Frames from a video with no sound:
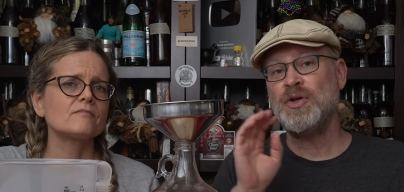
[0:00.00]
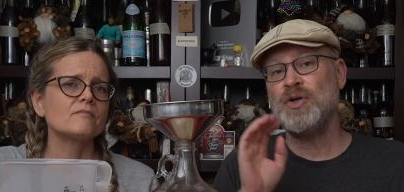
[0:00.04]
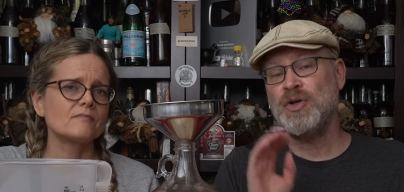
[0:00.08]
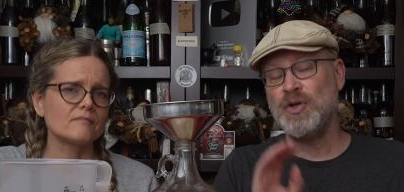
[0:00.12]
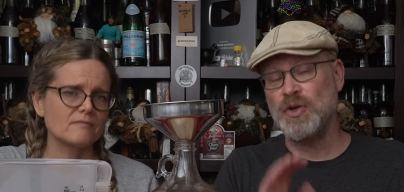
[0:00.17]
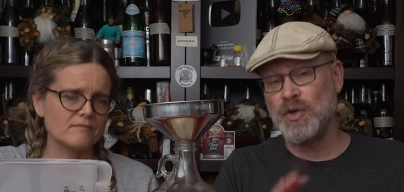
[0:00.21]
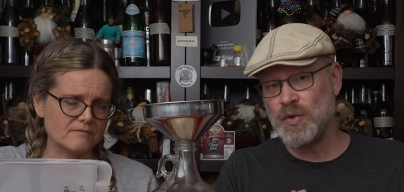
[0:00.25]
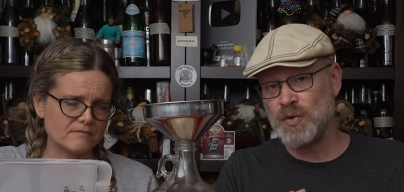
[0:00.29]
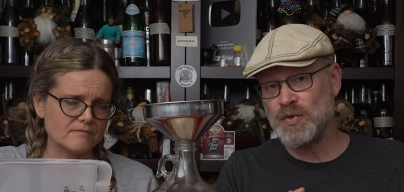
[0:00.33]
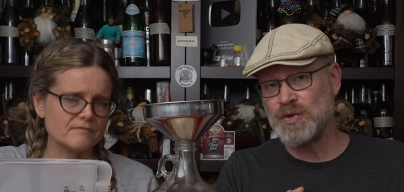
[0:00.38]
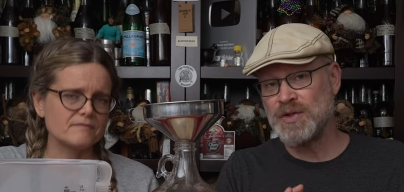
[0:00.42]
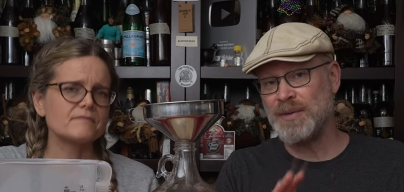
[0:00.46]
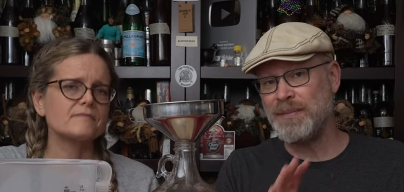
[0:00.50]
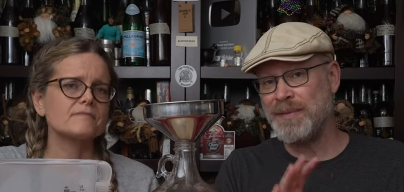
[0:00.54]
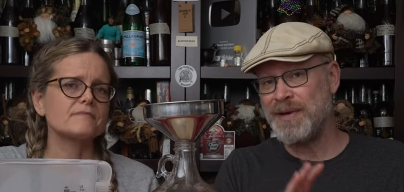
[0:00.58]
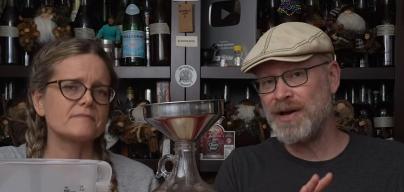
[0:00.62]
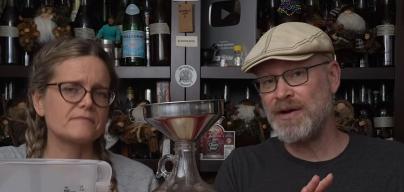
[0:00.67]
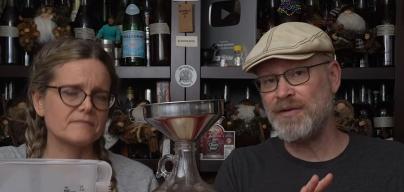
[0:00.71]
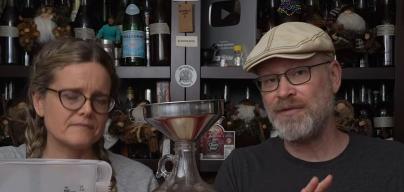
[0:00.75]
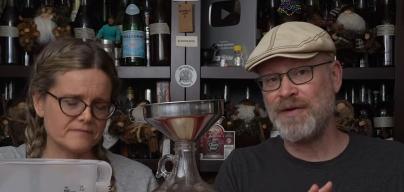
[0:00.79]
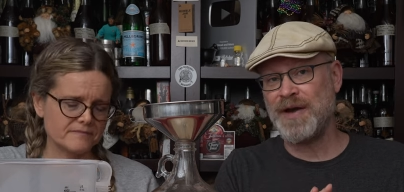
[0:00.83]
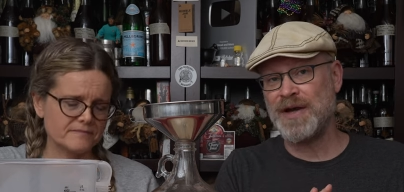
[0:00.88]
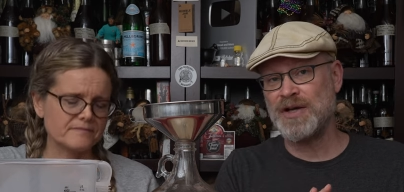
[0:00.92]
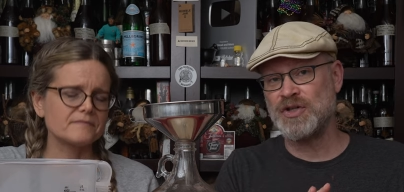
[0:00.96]
Speaker 1: Use the
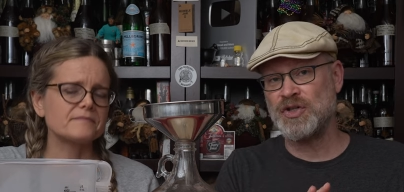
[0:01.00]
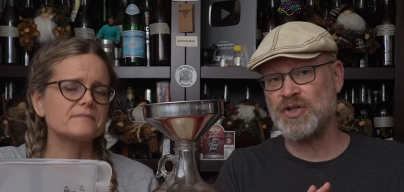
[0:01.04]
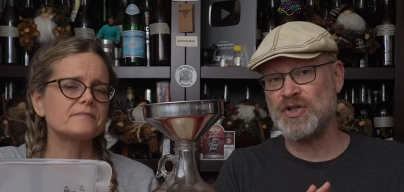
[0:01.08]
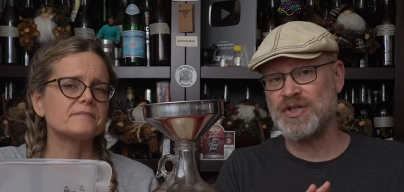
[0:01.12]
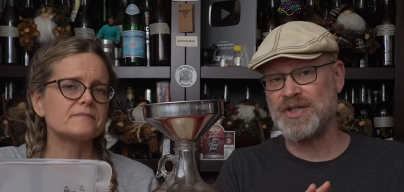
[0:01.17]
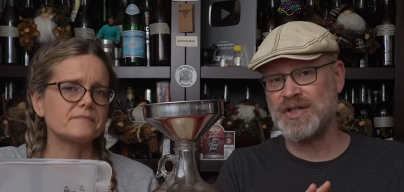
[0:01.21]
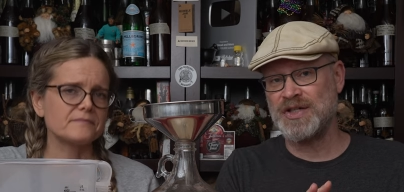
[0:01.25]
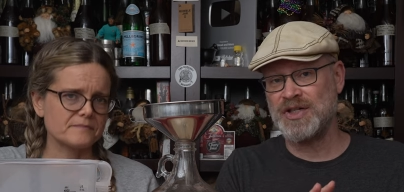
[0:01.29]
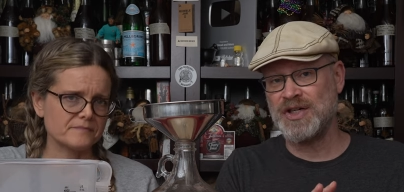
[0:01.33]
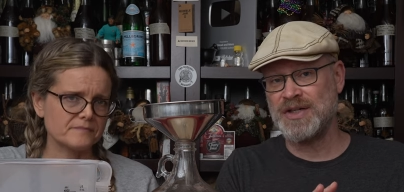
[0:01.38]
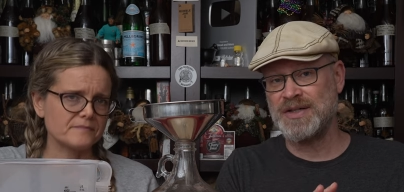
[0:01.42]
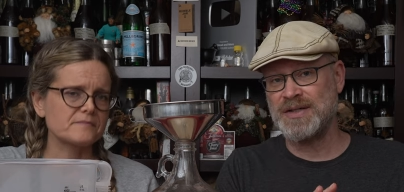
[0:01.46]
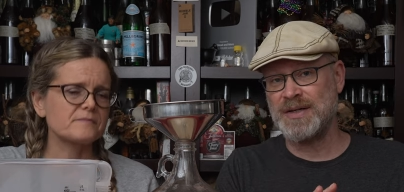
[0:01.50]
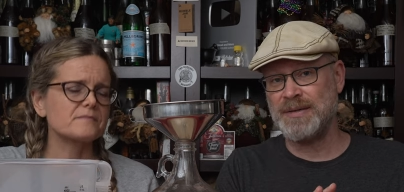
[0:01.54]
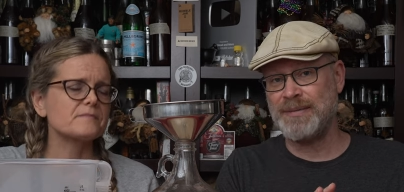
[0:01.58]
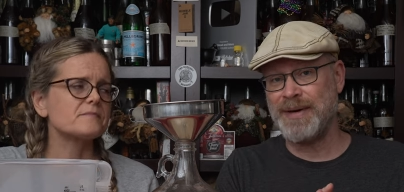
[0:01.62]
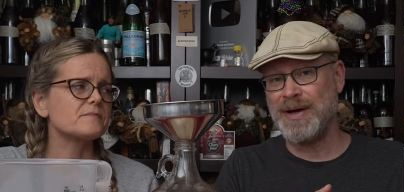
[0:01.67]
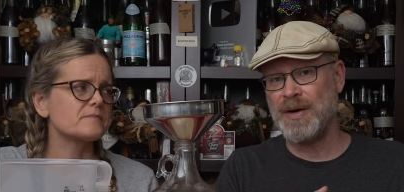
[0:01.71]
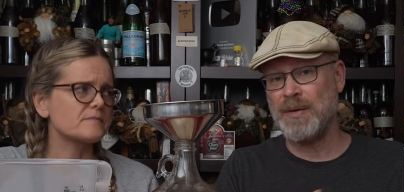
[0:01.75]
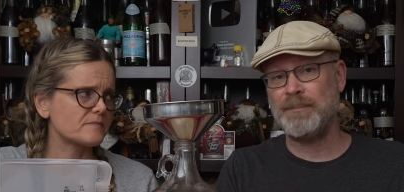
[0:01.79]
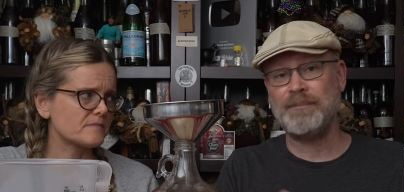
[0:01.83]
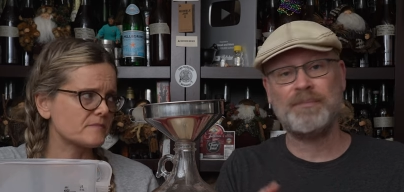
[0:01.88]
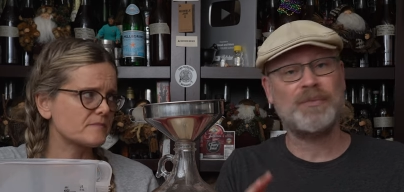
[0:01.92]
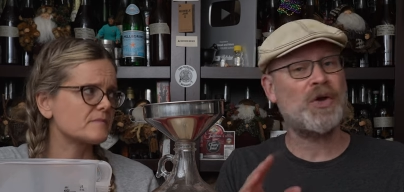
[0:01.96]
manufacturer's suggested
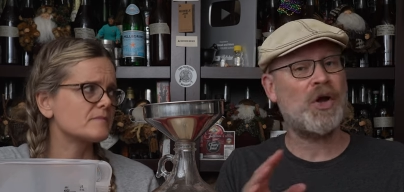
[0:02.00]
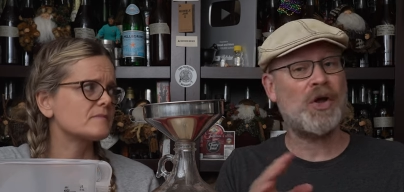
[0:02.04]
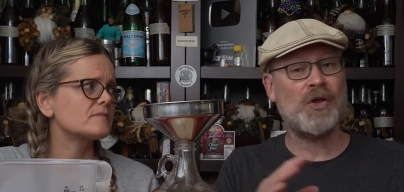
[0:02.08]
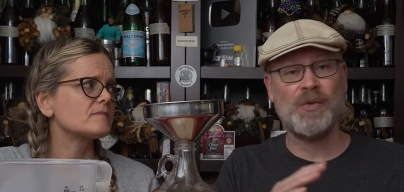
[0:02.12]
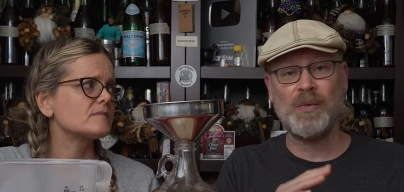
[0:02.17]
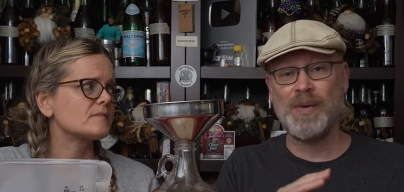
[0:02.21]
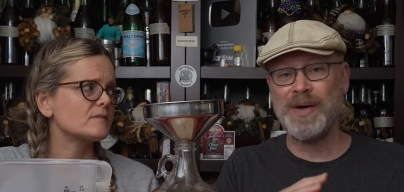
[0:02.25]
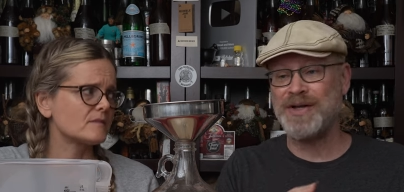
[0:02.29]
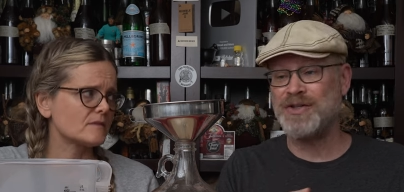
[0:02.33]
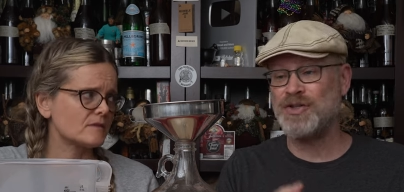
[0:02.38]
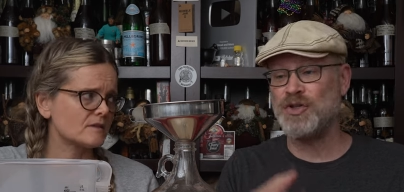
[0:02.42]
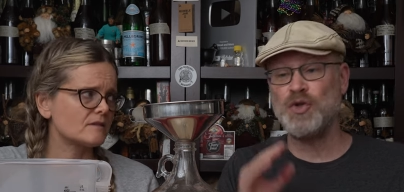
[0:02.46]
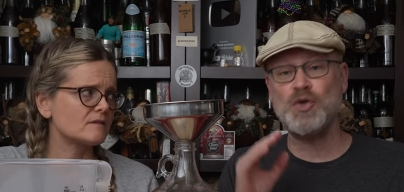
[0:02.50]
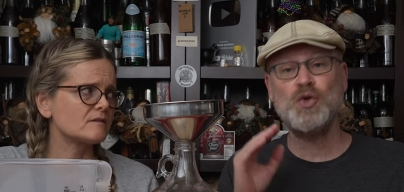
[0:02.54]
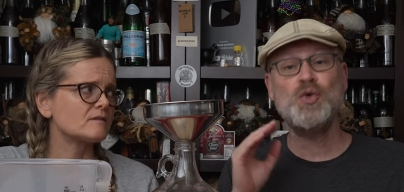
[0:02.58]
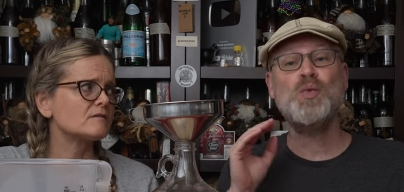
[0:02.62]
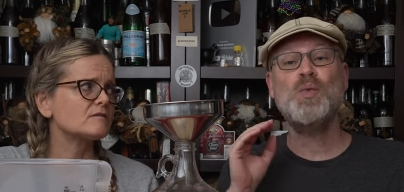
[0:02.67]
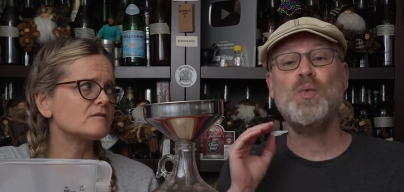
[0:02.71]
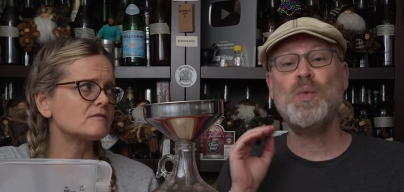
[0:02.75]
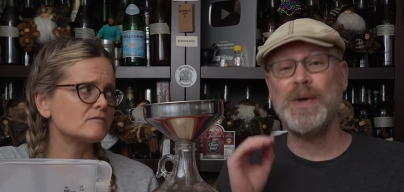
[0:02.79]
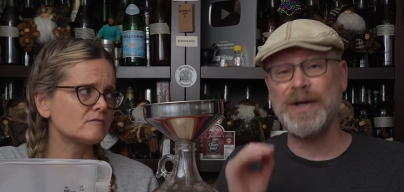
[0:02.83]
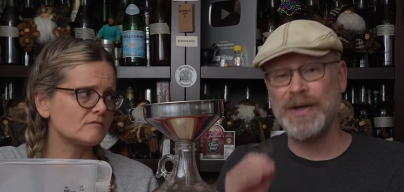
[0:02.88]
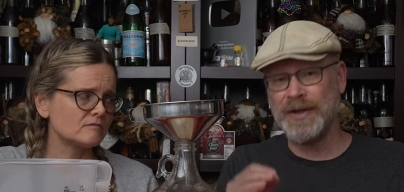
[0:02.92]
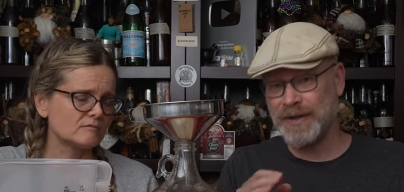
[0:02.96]
amount. Otherwise, you
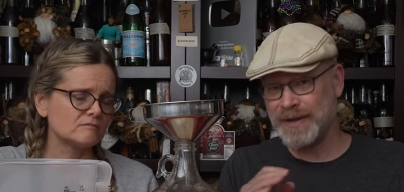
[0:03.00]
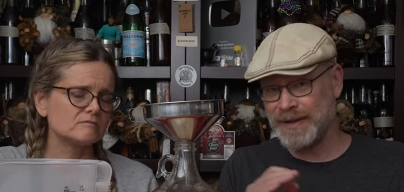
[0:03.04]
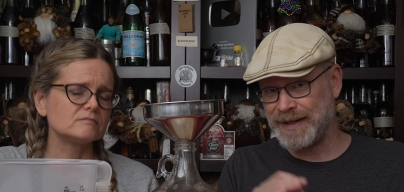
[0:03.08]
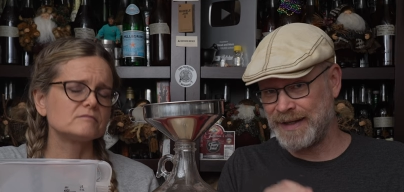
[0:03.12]
will